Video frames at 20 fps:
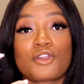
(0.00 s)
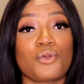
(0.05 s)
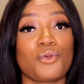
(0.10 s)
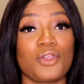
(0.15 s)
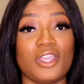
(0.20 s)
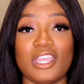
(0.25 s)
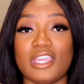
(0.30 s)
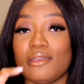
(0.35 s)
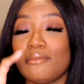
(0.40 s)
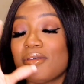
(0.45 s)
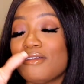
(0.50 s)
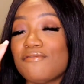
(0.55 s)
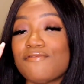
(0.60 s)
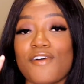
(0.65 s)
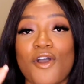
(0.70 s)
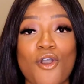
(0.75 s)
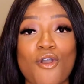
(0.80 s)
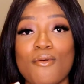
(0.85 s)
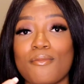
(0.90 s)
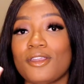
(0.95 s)
cream and
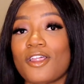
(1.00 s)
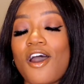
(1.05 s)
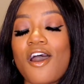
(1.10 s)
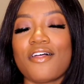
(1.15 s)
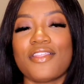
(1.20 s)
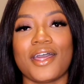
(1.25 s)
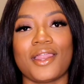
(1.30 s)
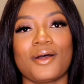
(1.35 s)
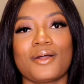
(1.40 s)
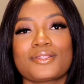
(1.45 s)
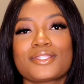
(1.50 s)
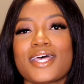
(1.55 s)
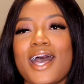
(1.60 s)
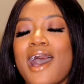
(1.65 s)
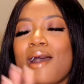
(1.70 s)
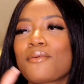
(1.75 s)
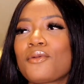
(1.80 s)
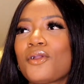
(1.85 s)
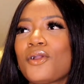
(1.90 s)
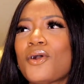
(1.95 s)
foam and all that on
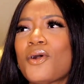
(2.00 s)
top.